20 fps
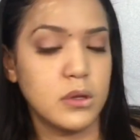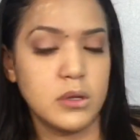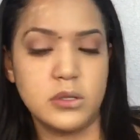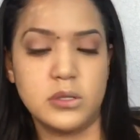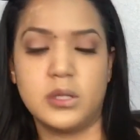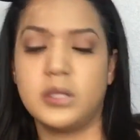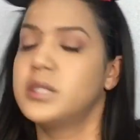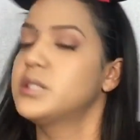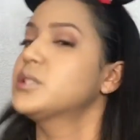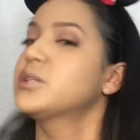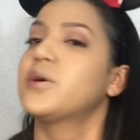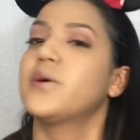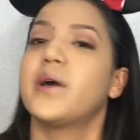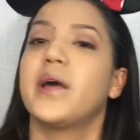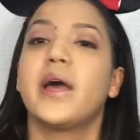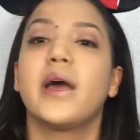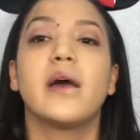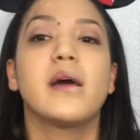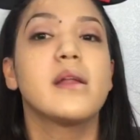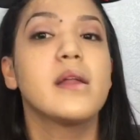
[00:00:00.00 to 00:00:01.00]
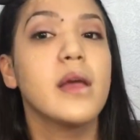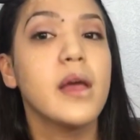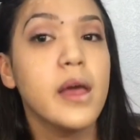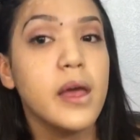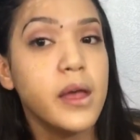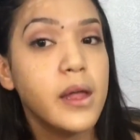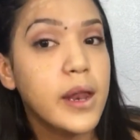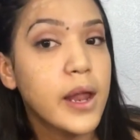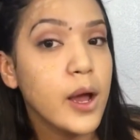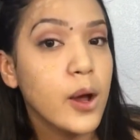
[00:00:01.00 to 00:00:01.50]
So let's go ahead
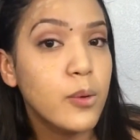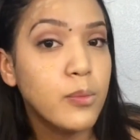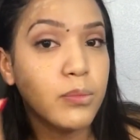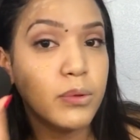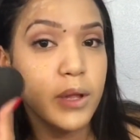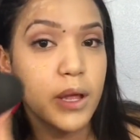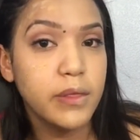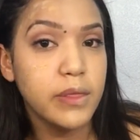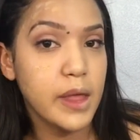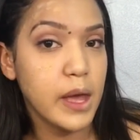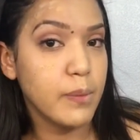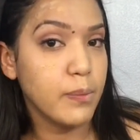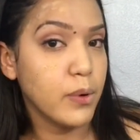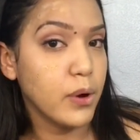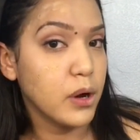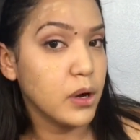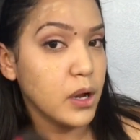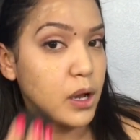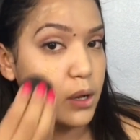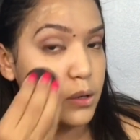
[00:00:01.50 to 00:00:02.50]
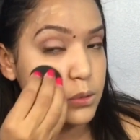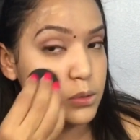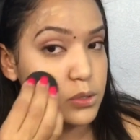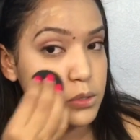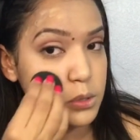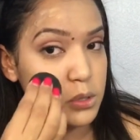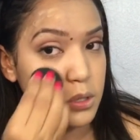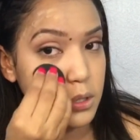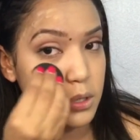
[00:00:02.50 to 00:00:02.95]
and I'll blend that part out.